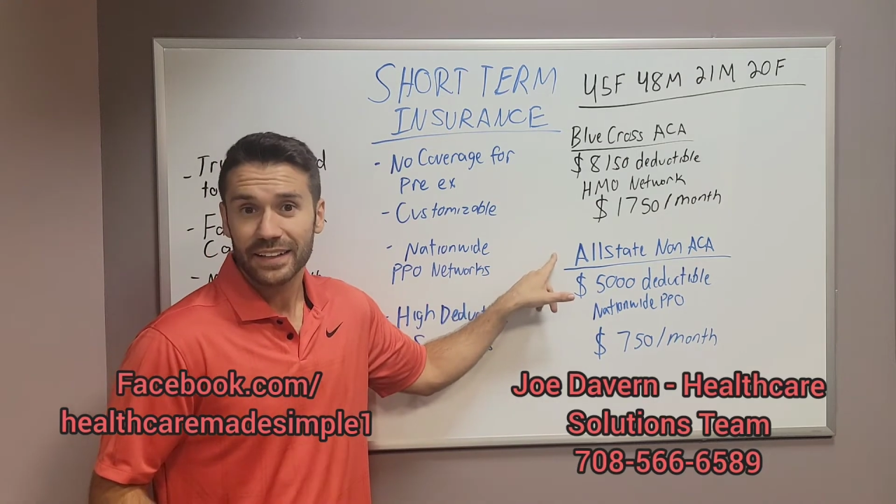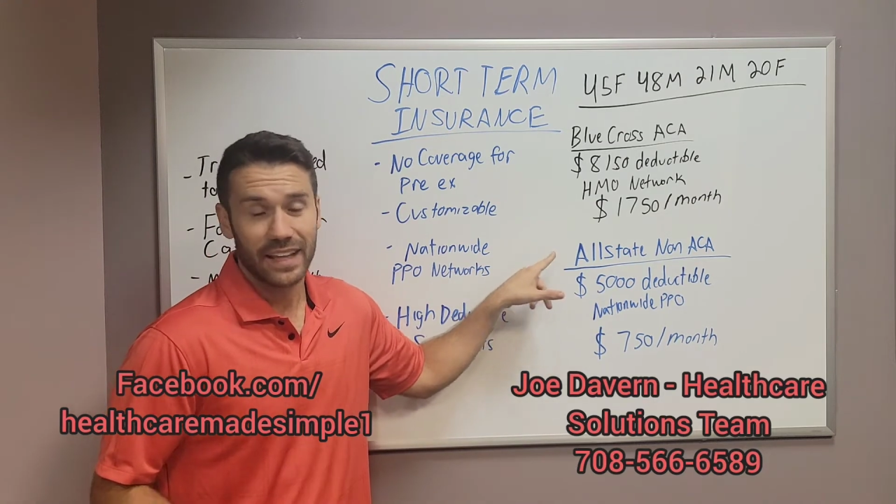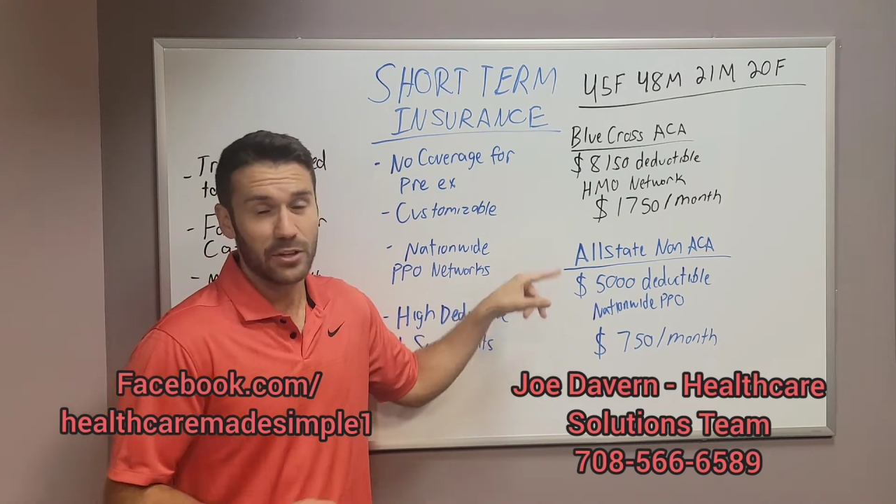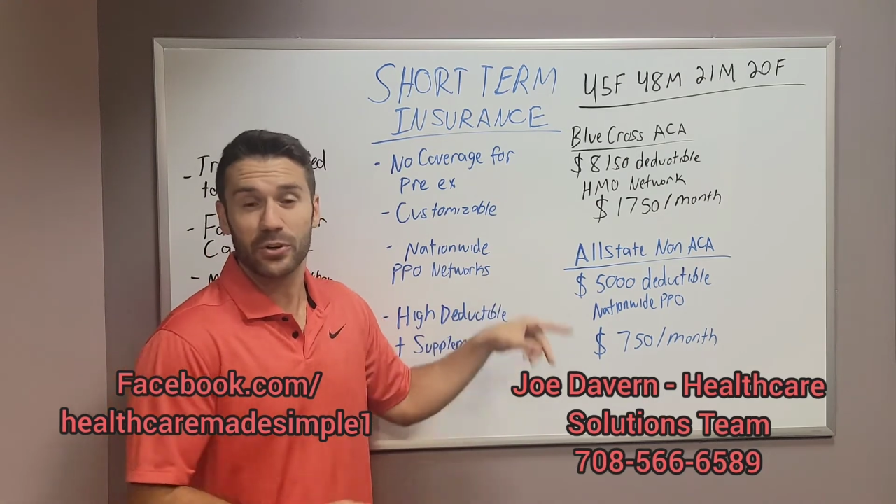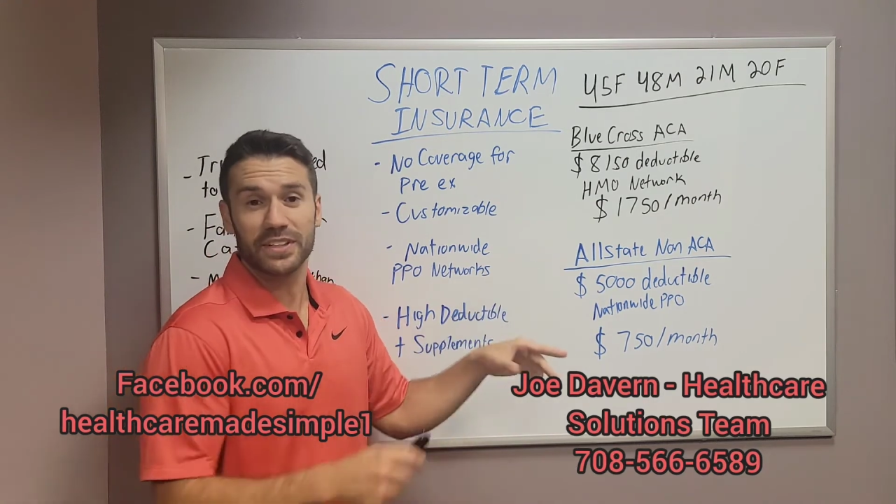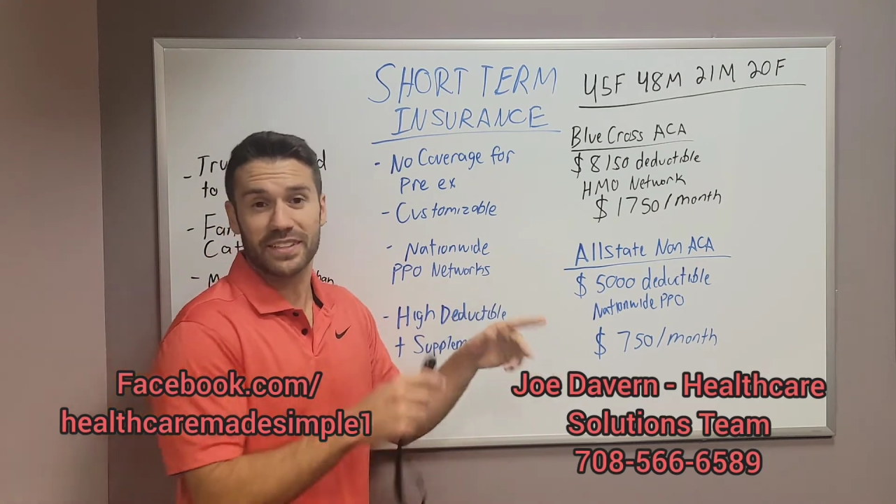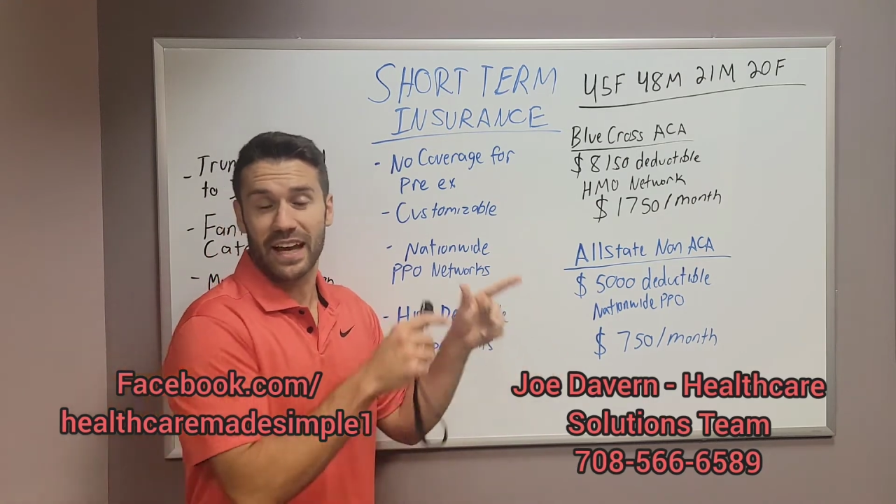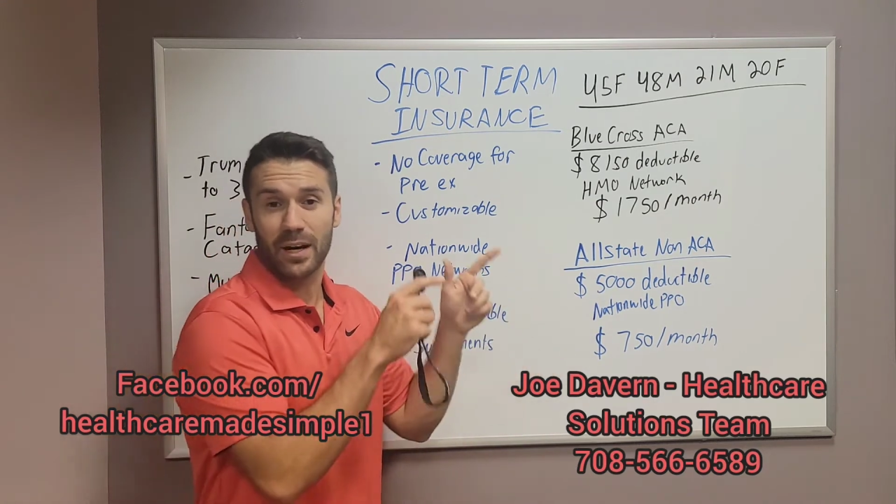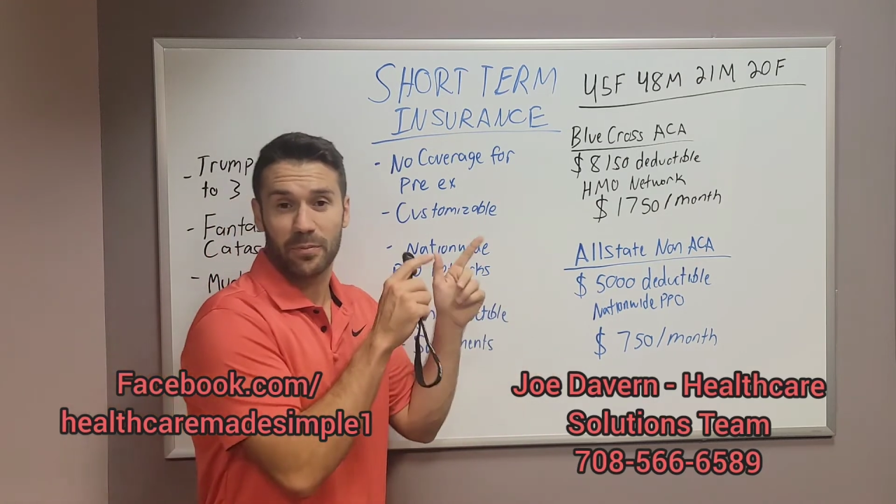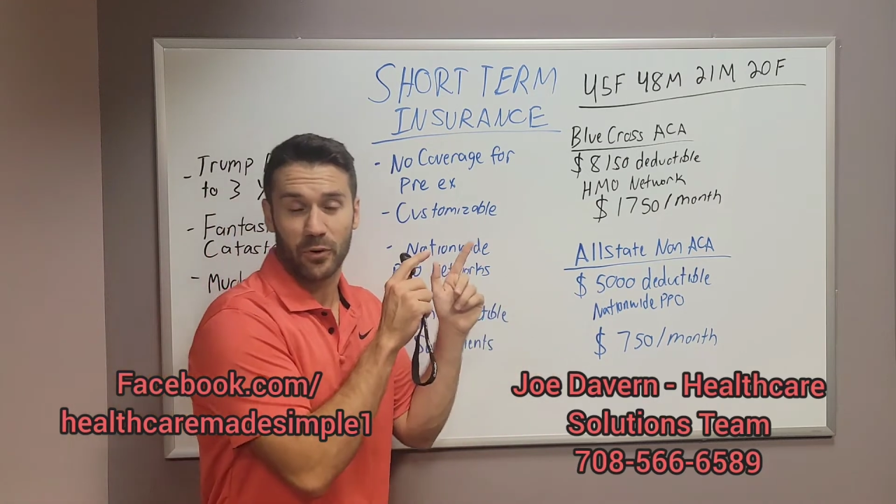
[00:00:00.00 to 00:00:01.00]
that you could
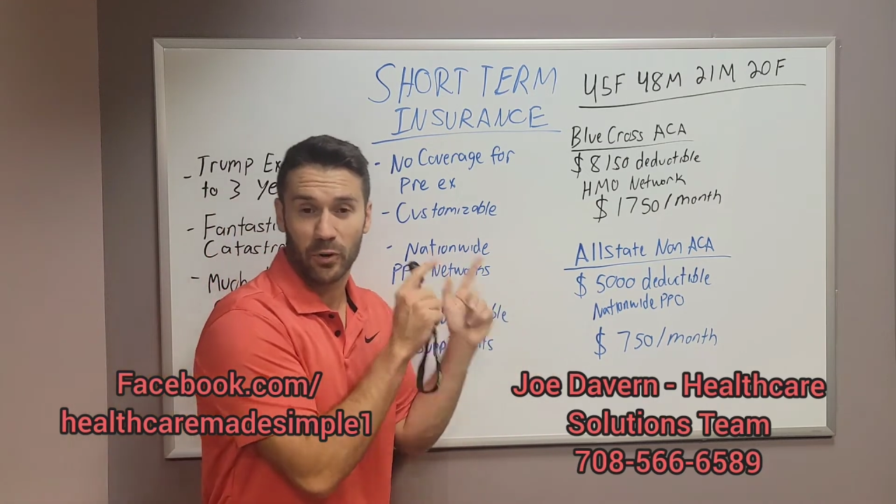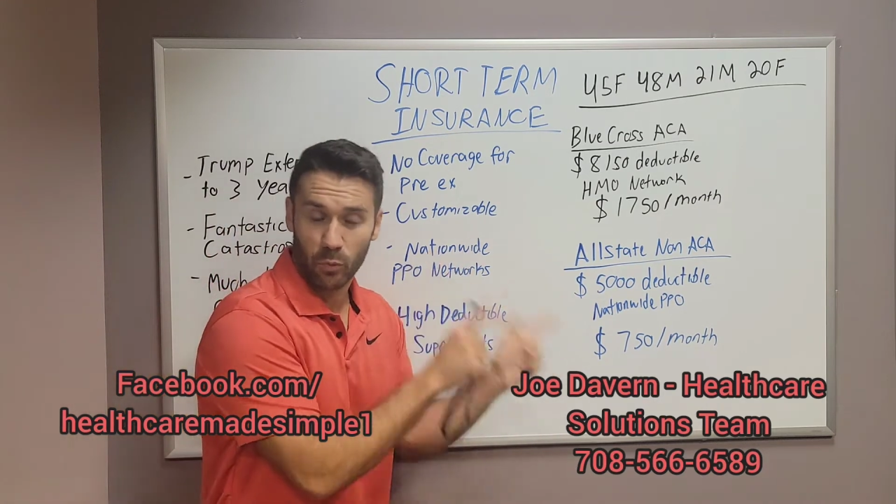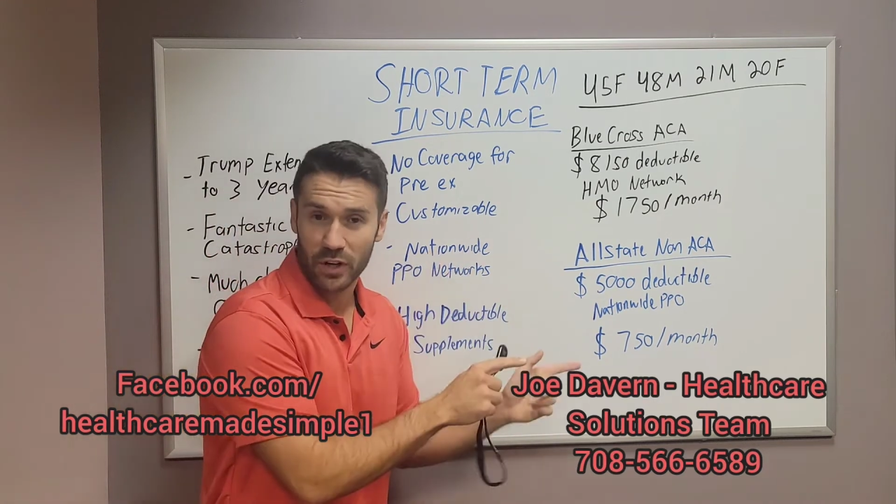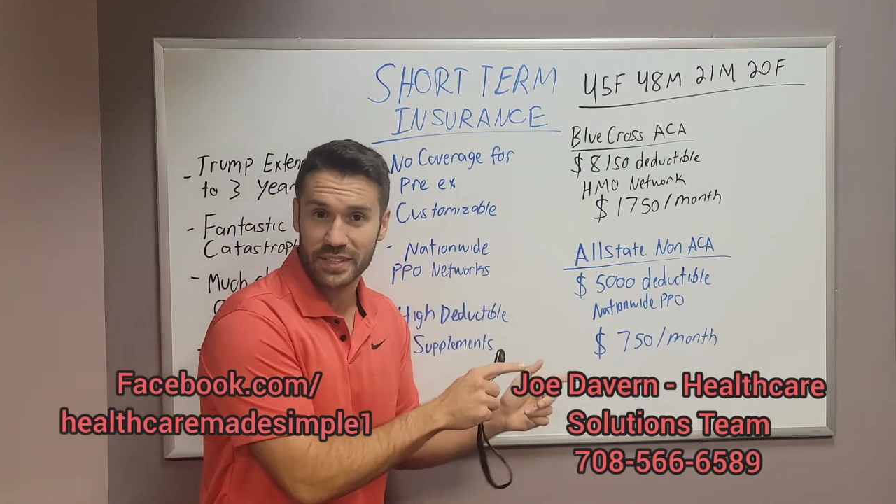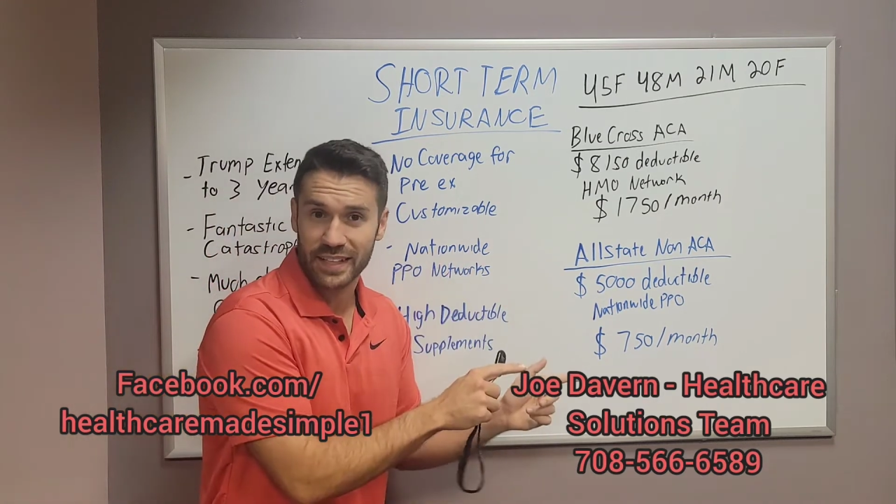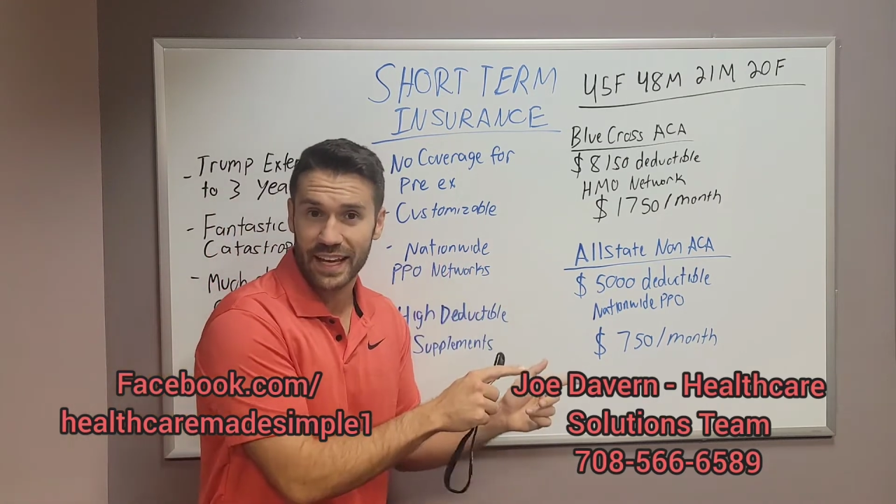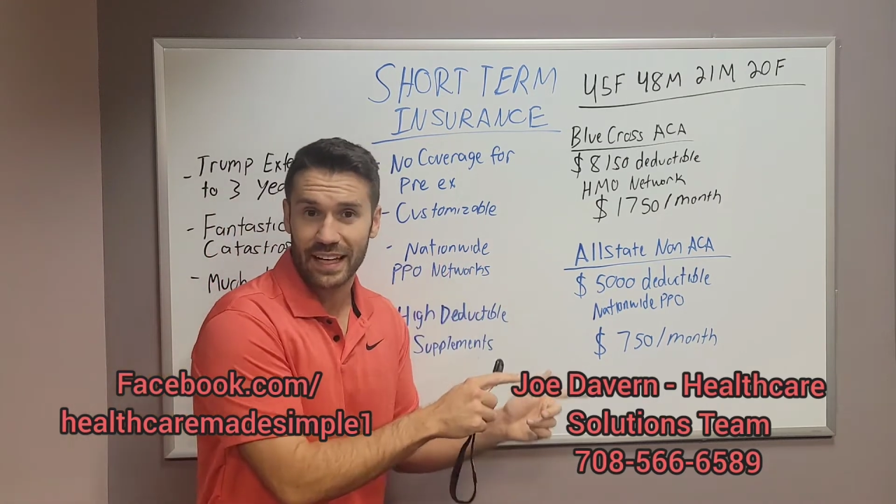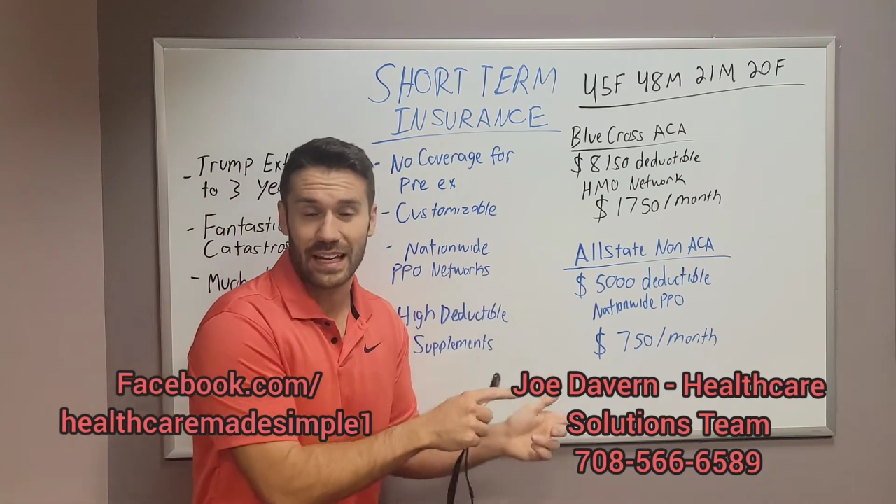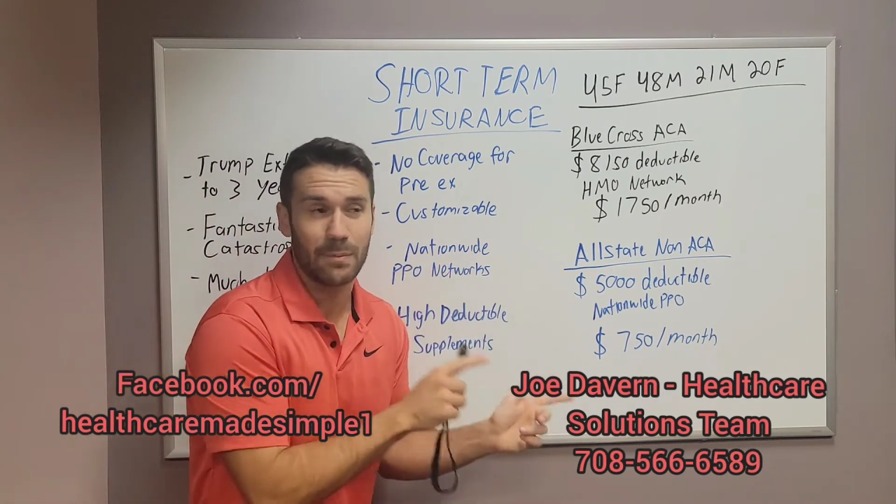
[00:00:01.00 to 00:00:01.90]
sign up for in one state,